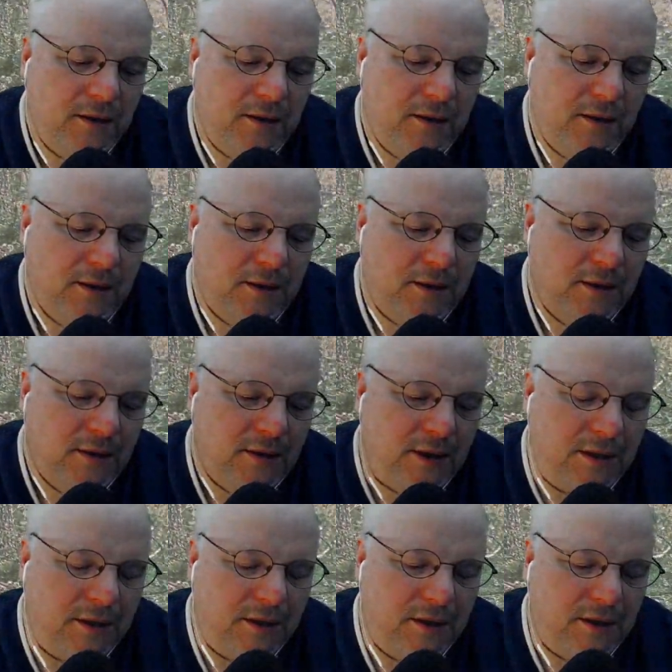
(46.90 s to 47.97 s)
And
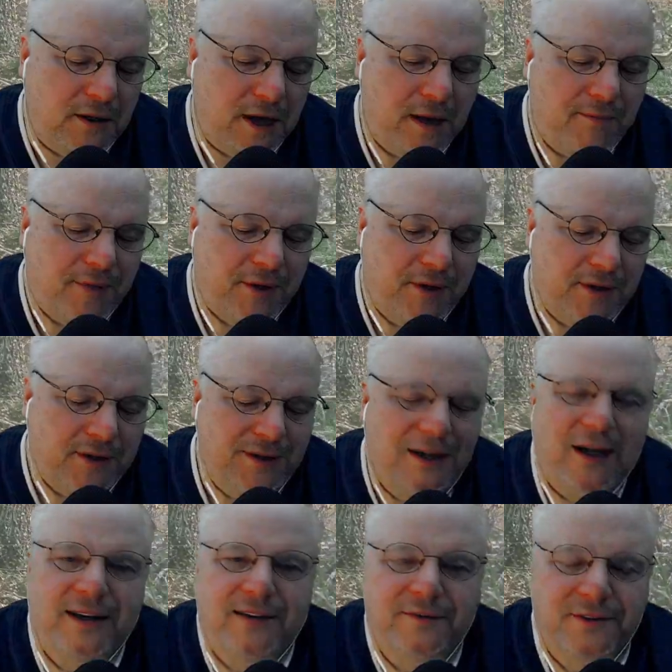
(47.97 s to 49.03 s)
again, the topic is
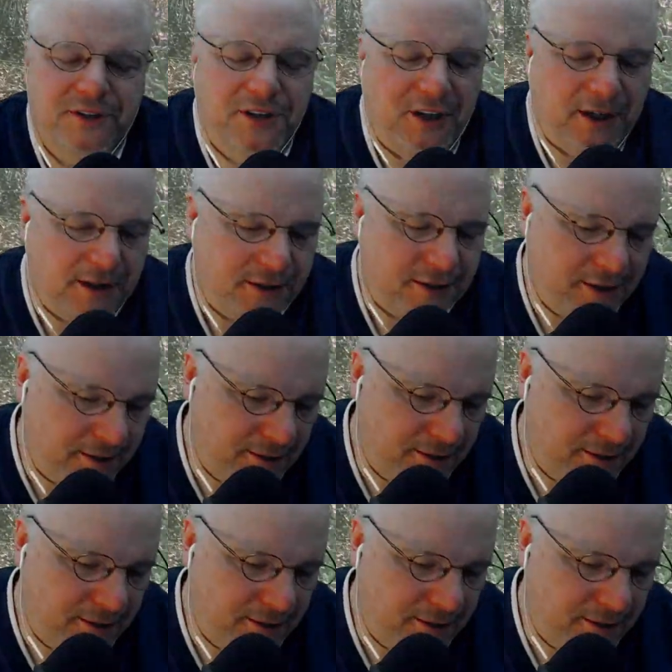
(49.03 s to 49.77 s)
line of sight.